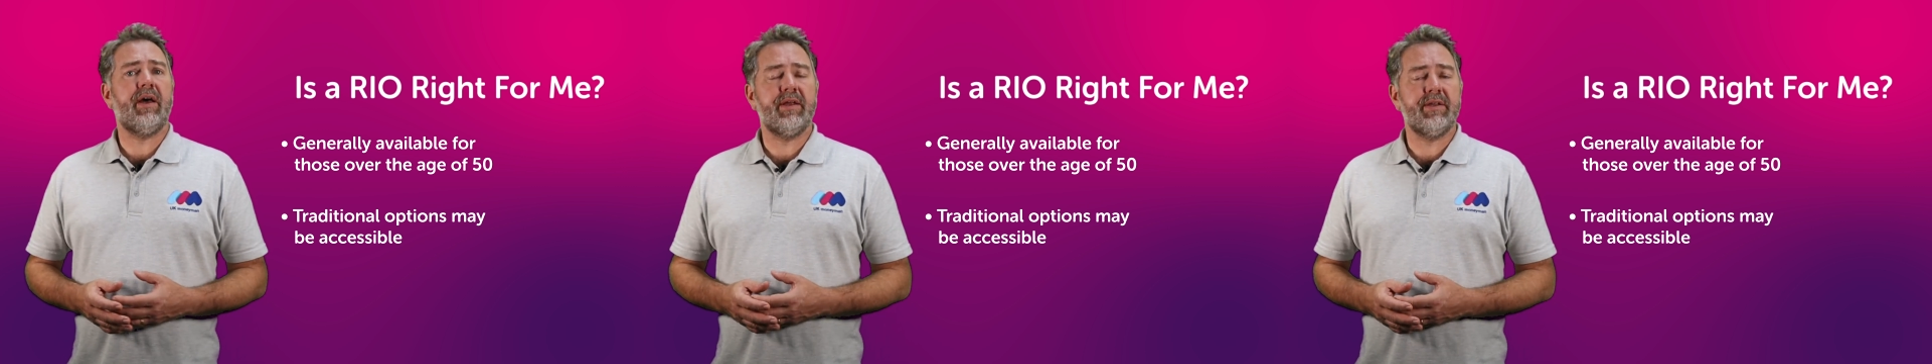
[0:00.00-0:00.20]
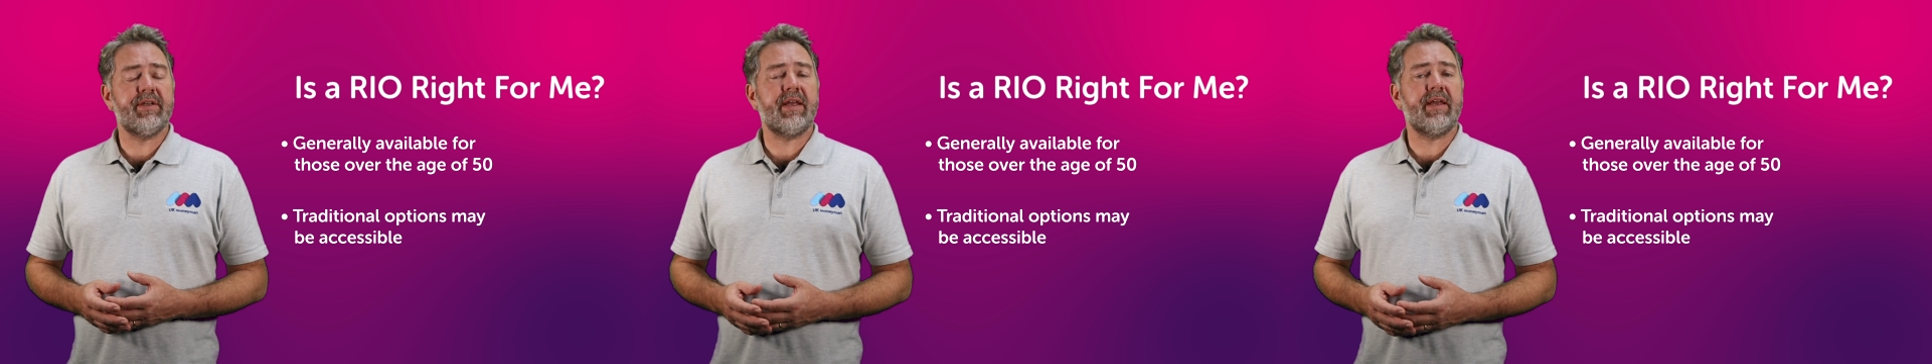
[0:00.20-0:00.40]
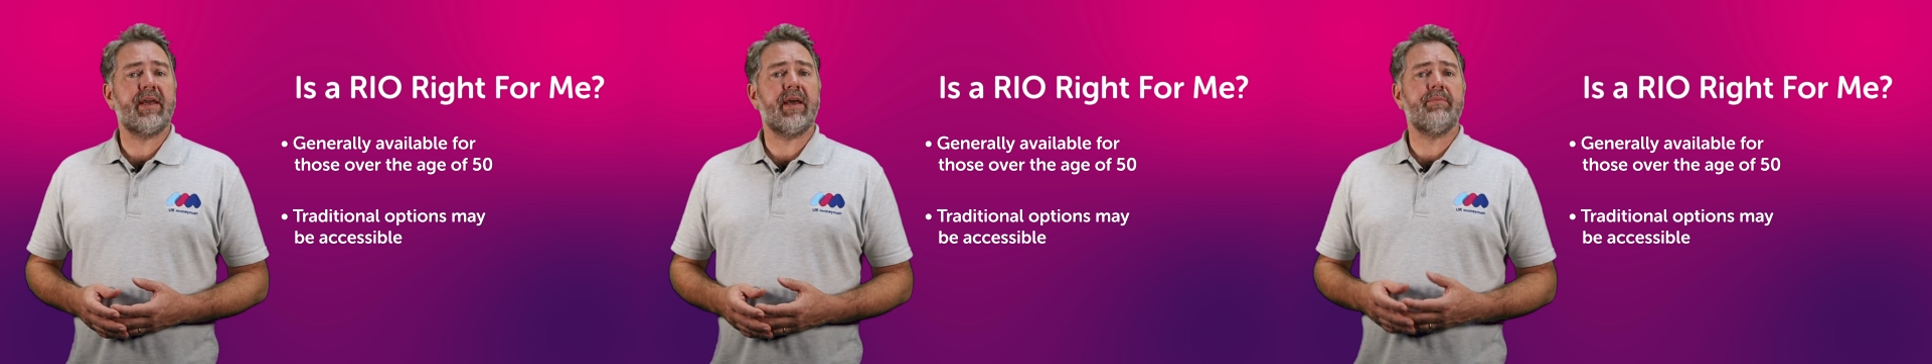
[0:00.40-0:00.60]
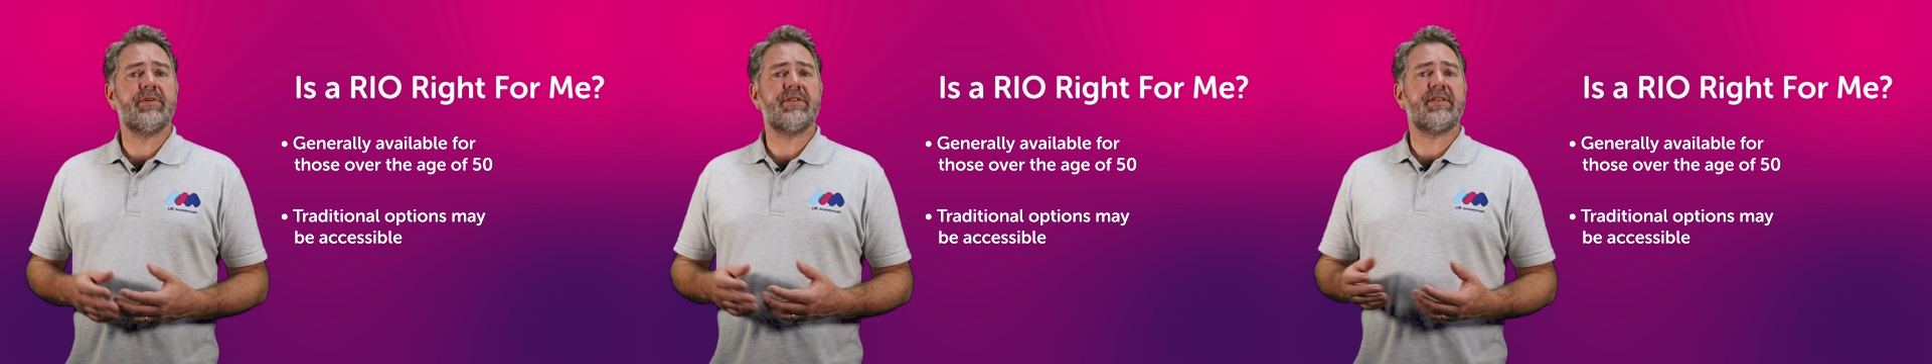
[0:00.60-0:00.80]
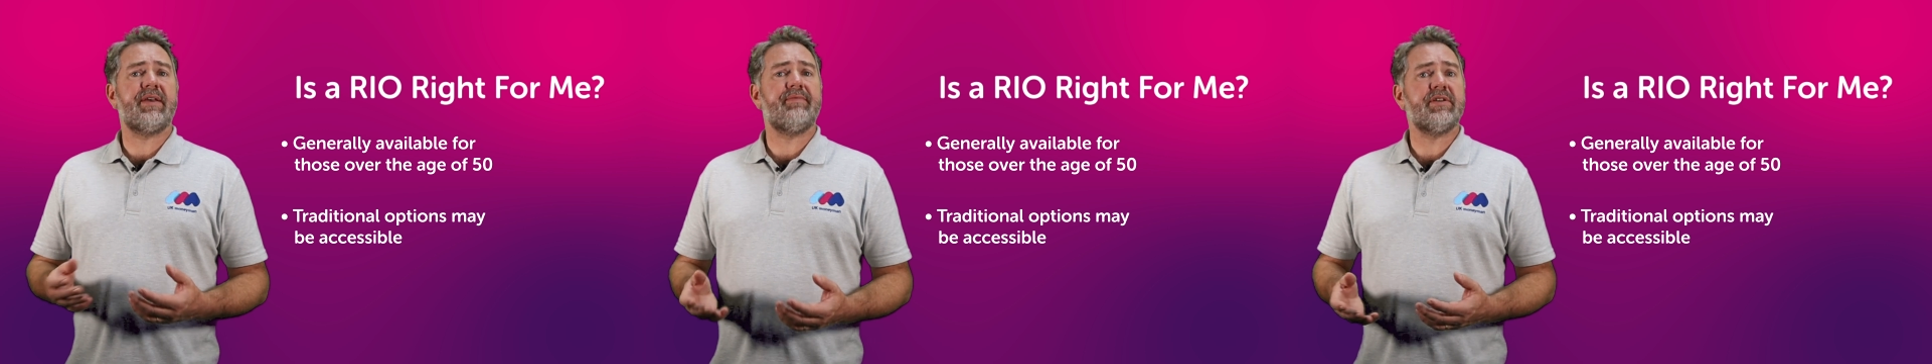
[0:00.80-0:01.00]
earned income
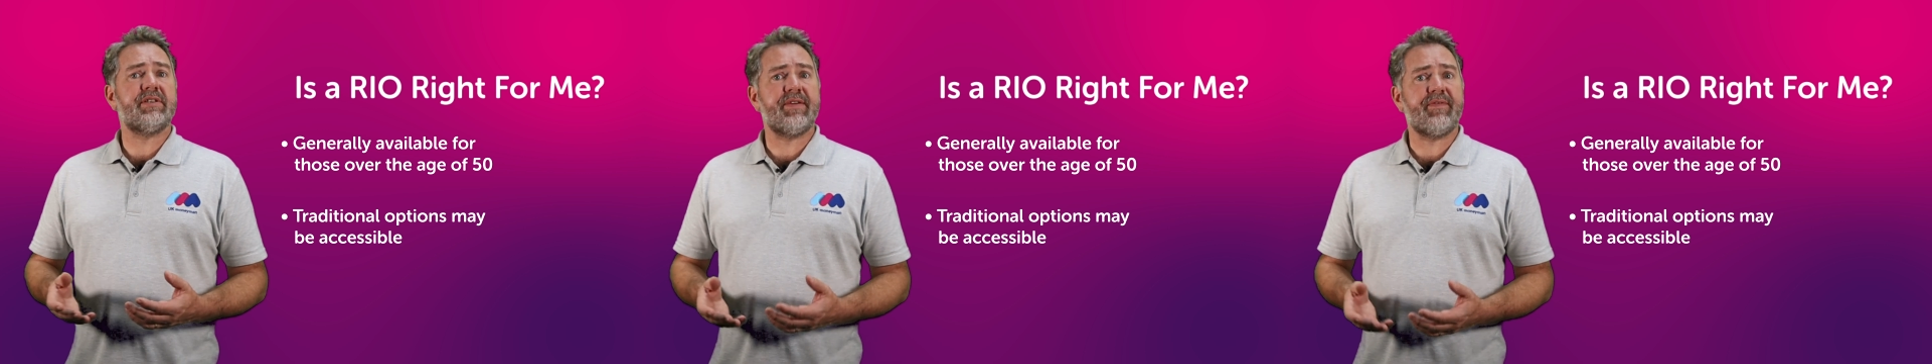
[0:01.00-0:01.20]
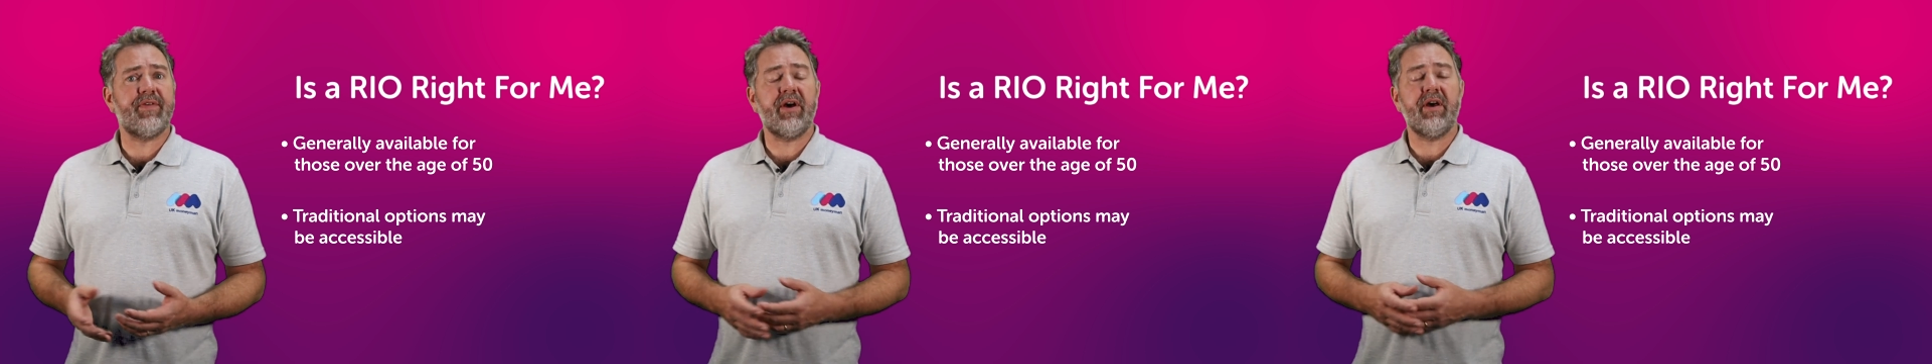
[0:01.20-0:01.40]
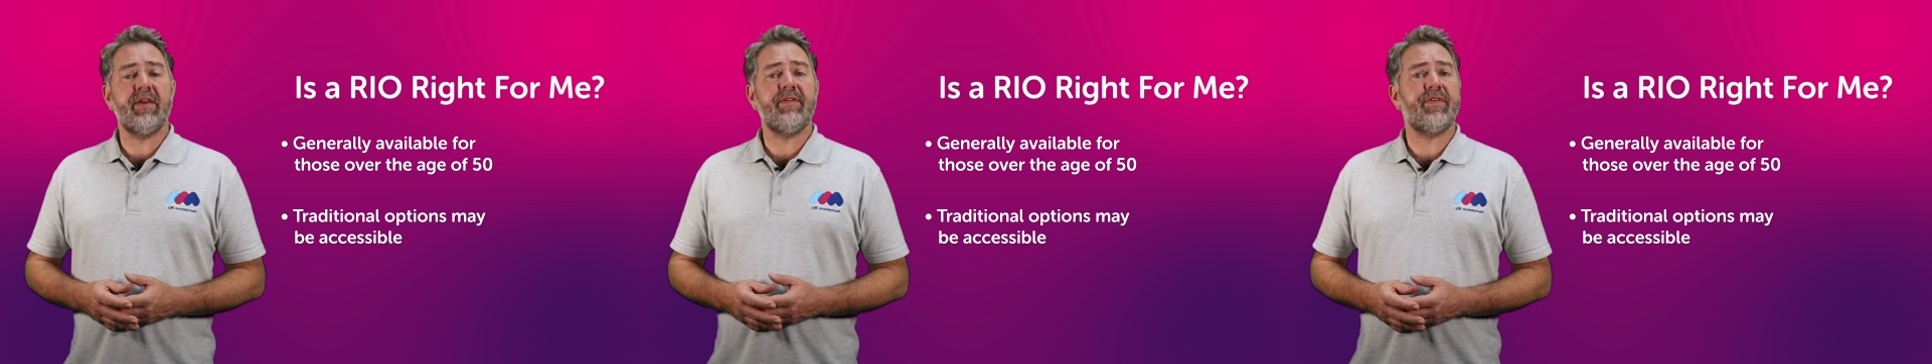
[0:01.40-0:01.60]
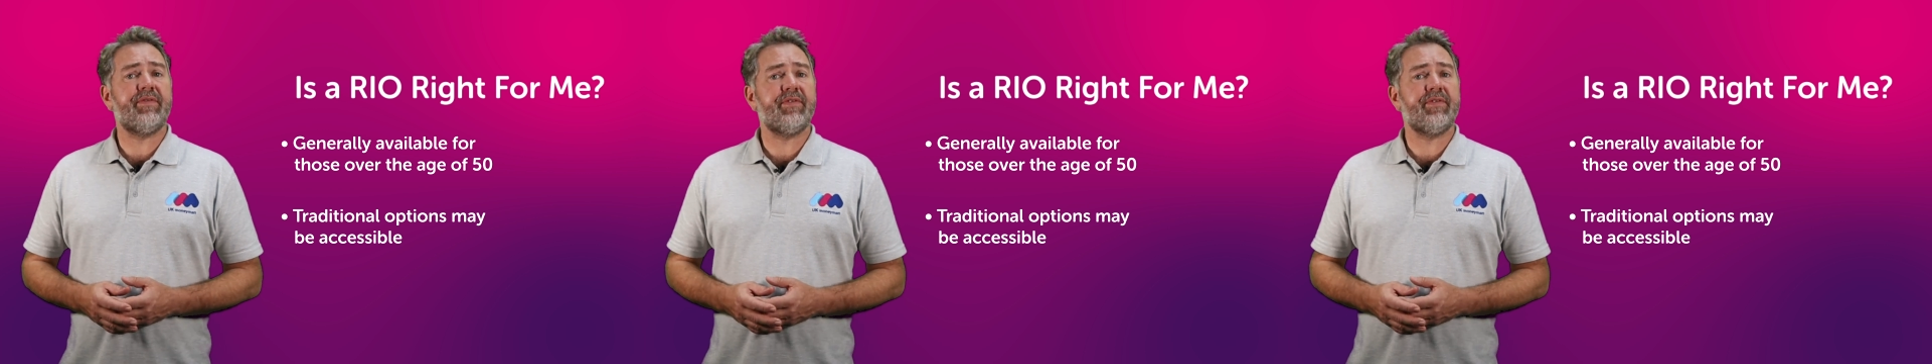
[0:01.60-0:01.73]
to seventy-five